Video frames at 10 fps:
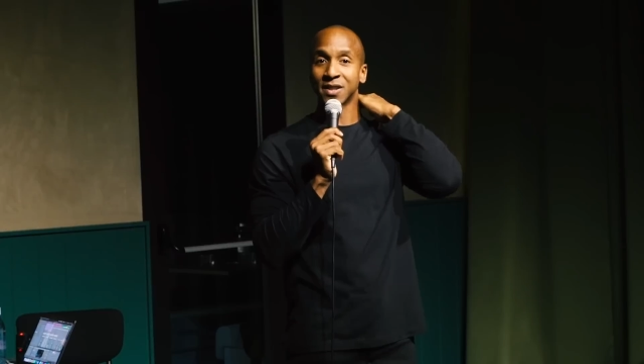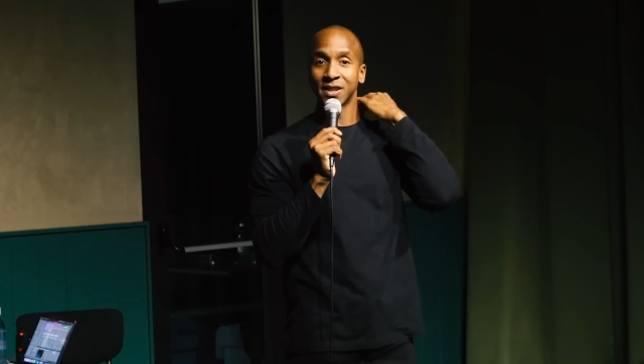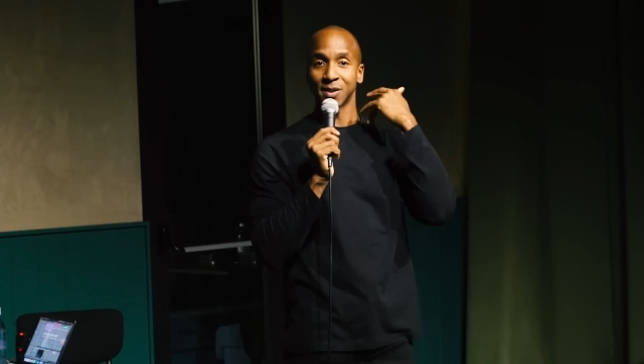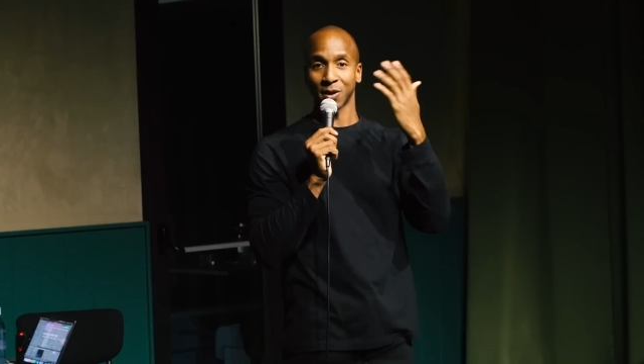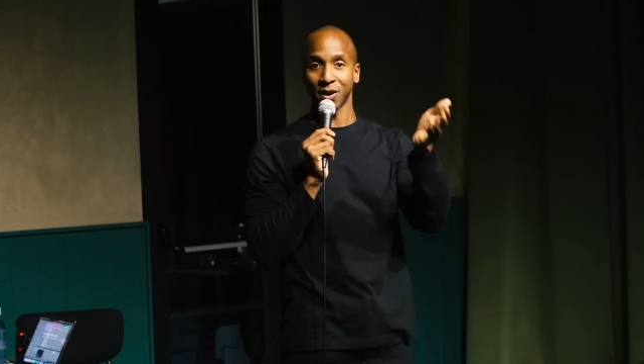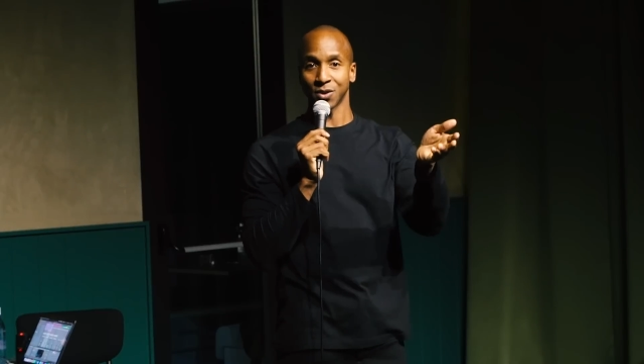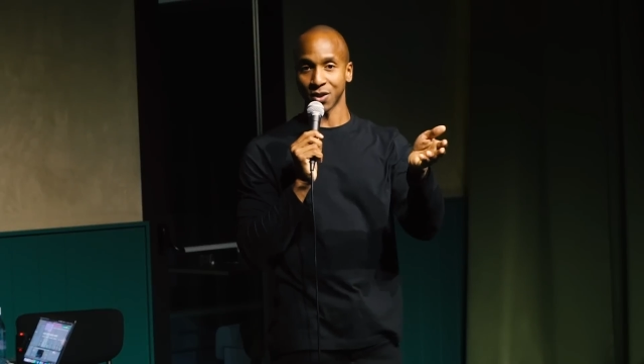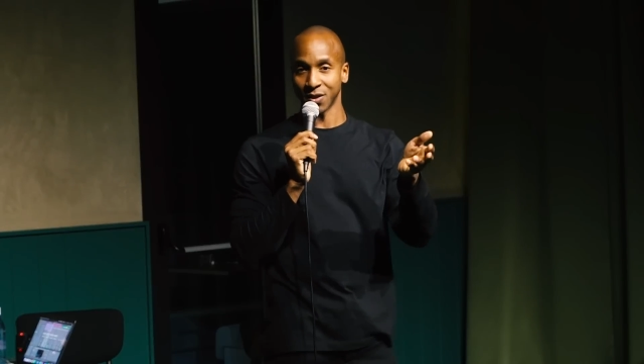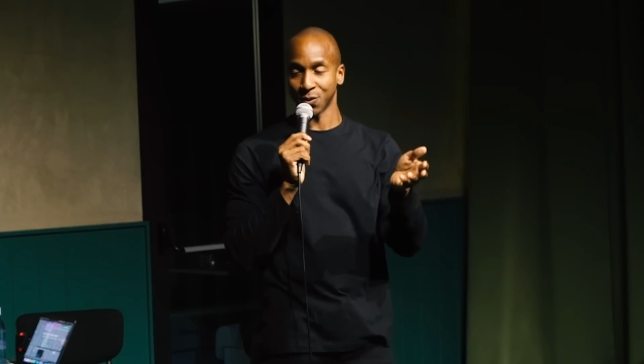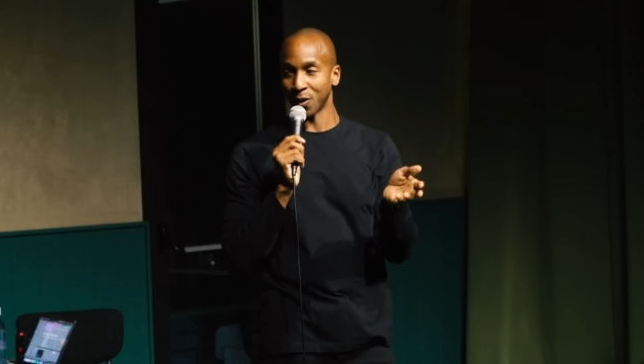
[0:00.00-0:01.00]
see some
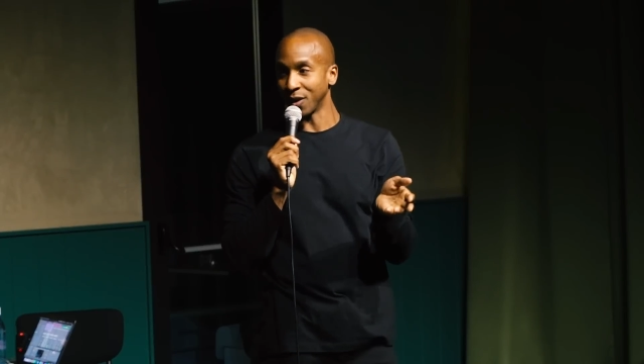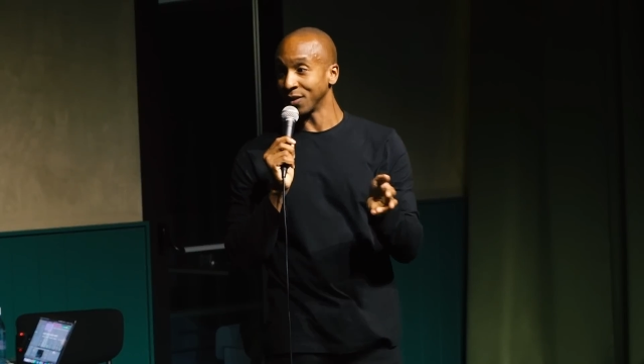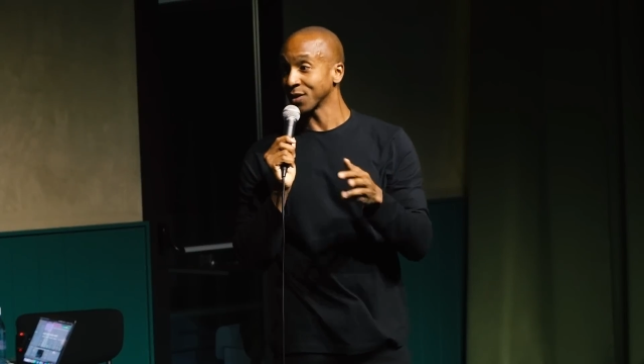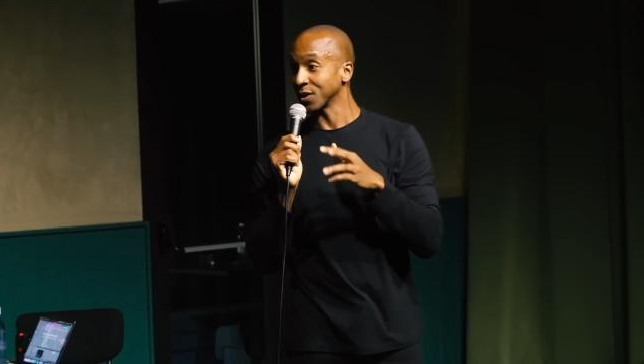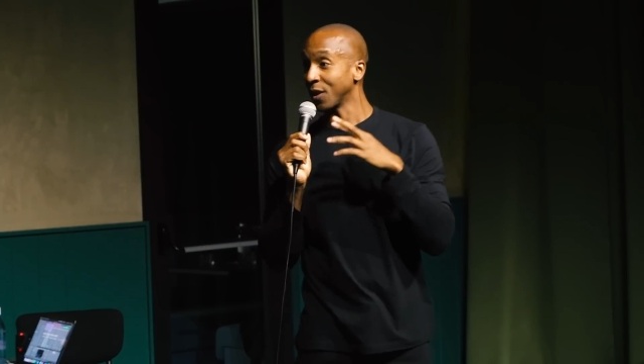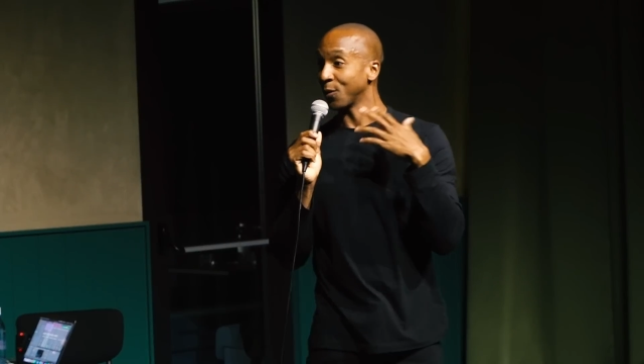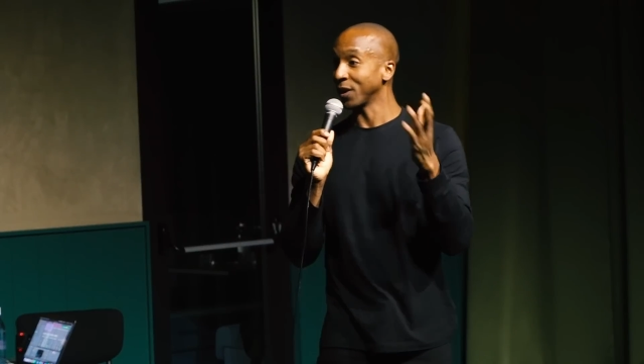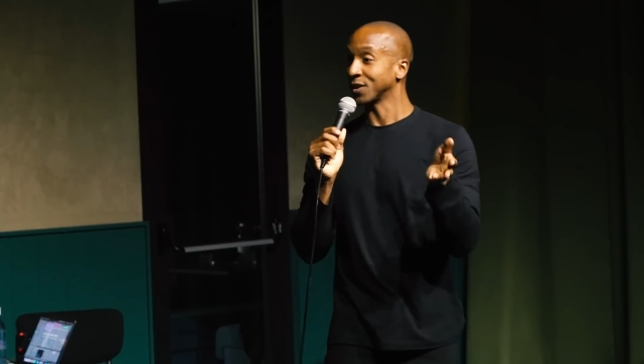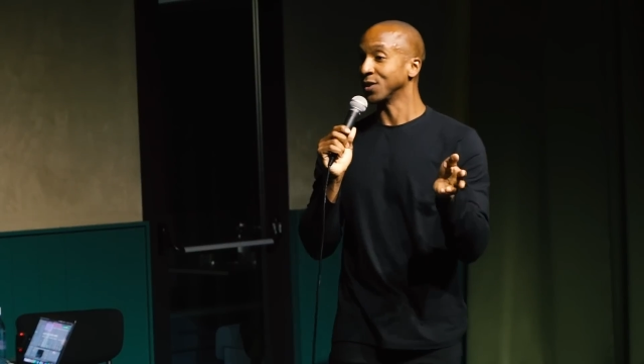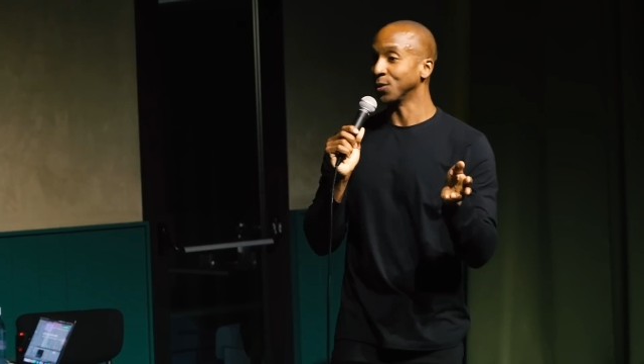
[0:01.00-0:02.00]
culture as well, so I
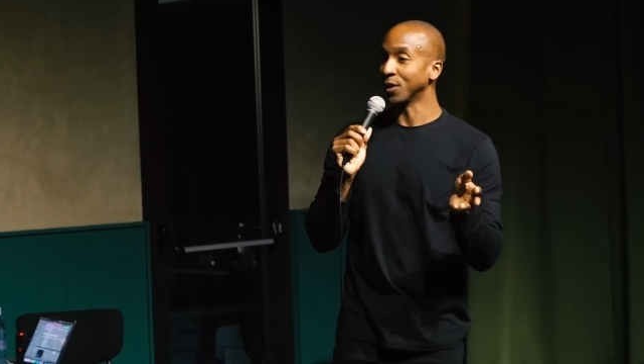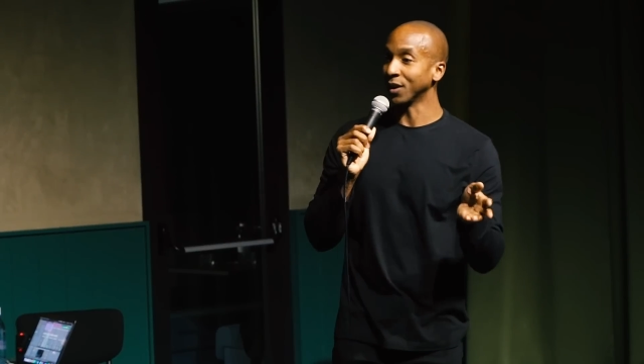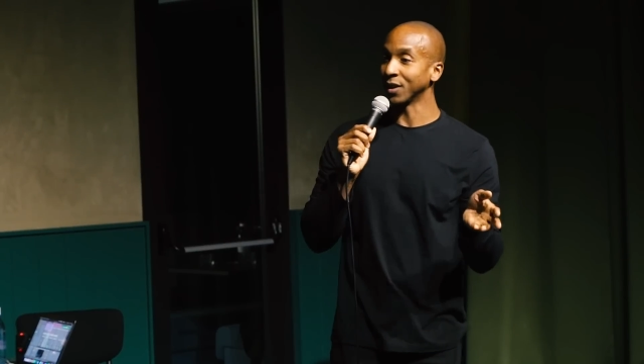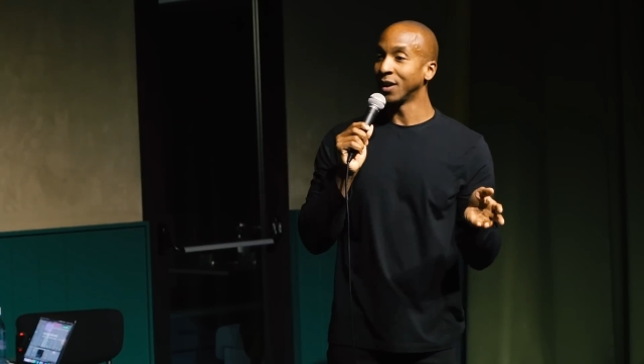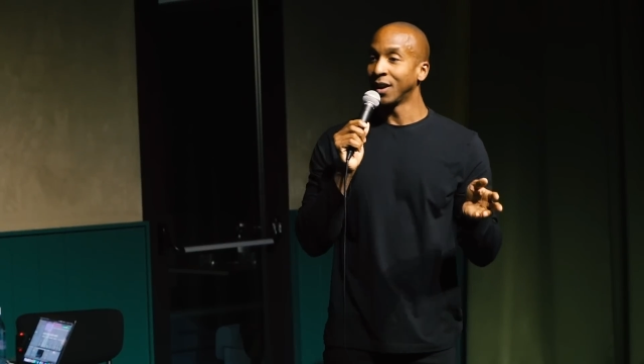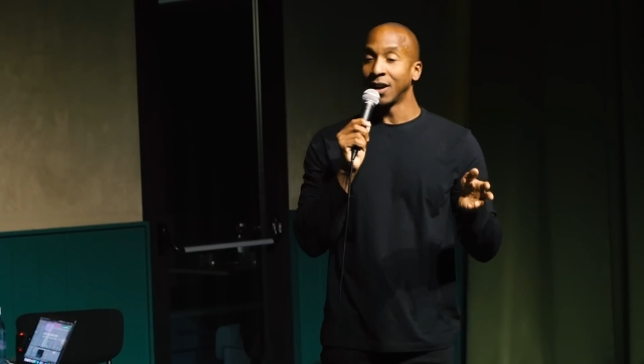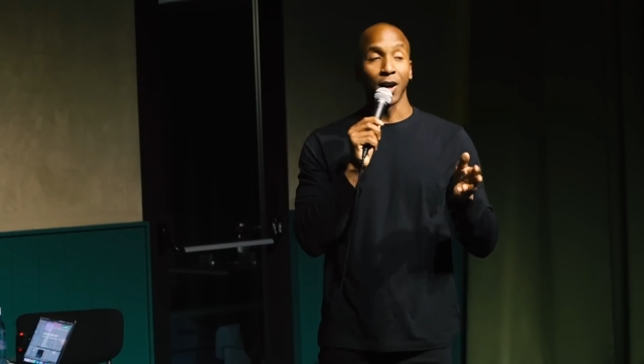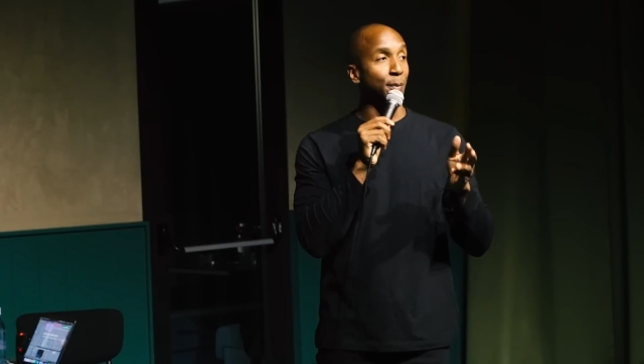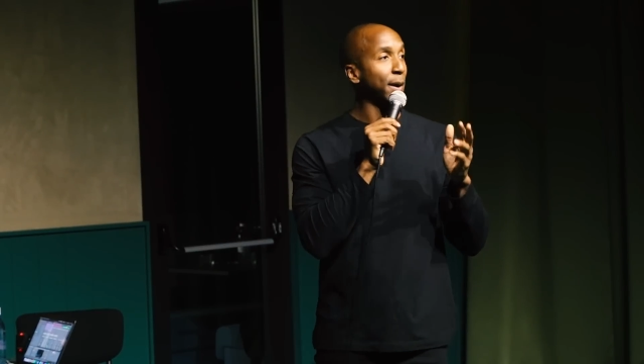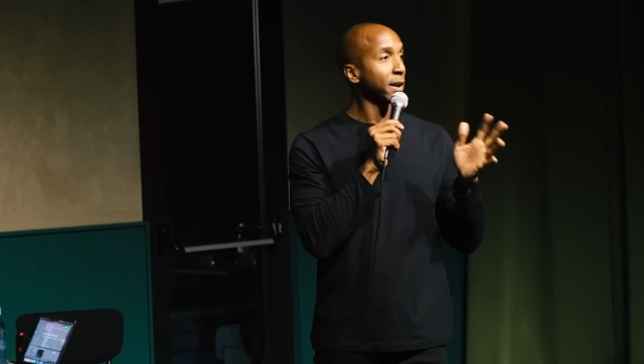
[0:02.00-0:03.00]
went to
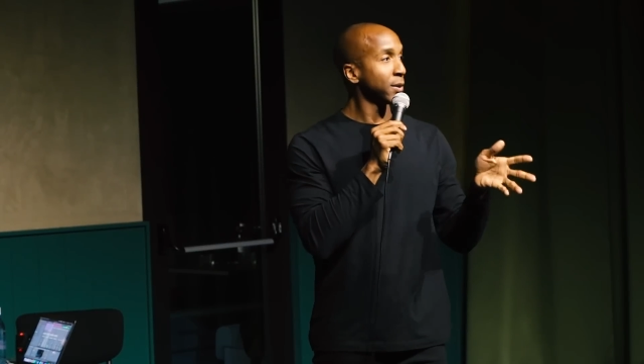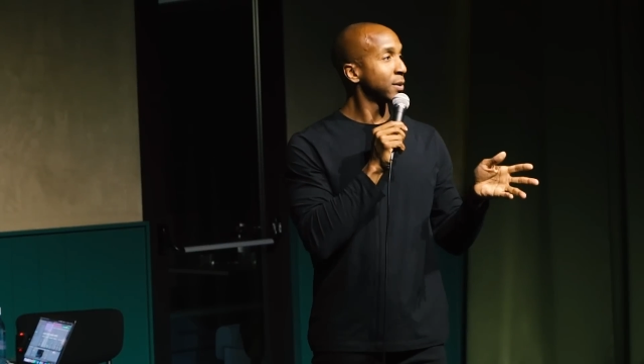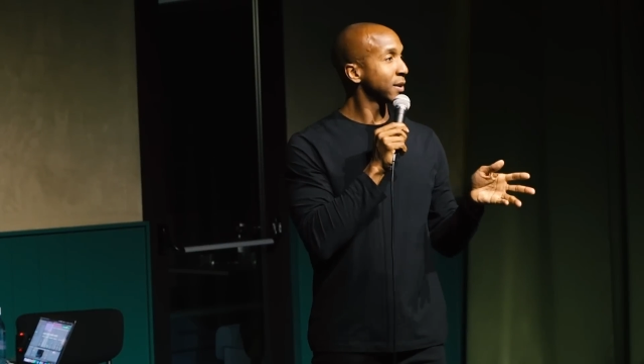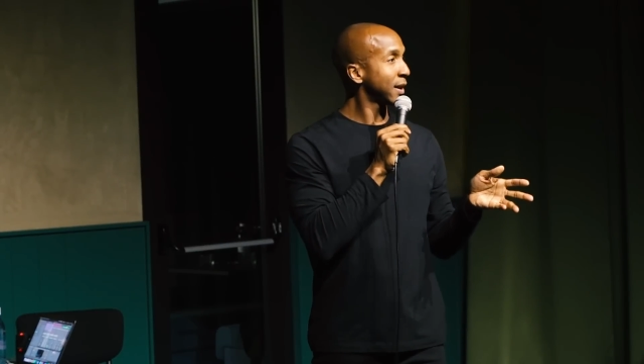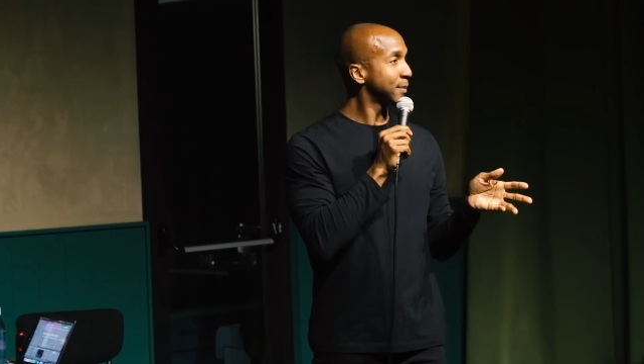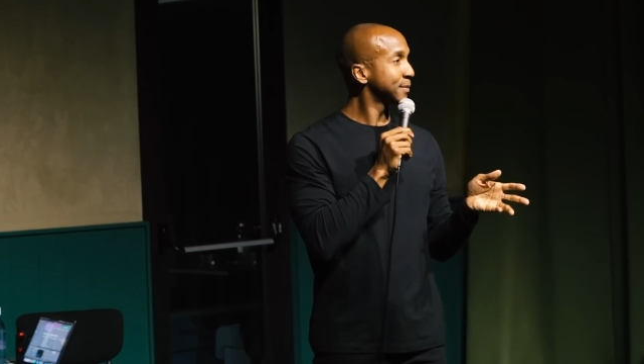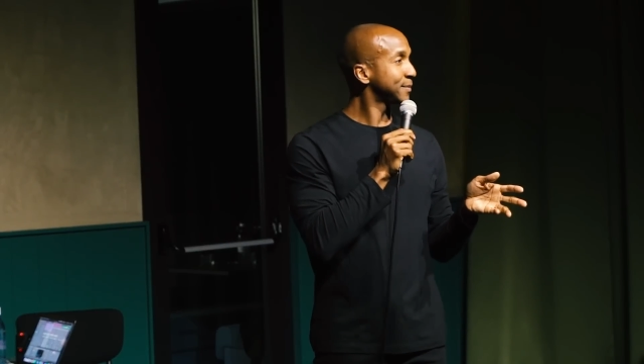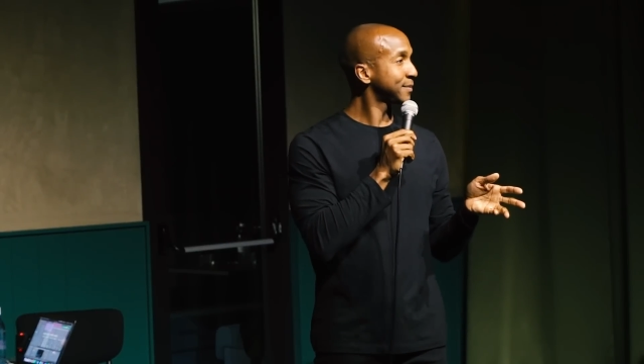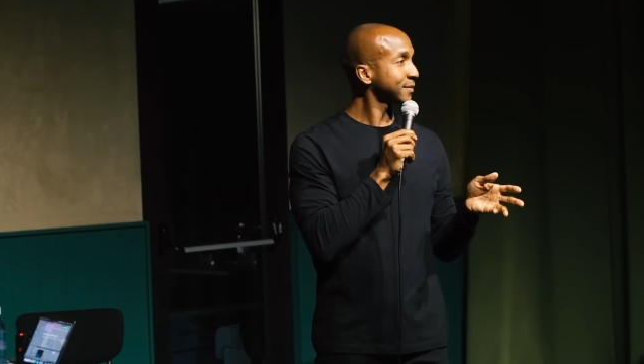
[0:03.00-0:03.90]
Apollo Club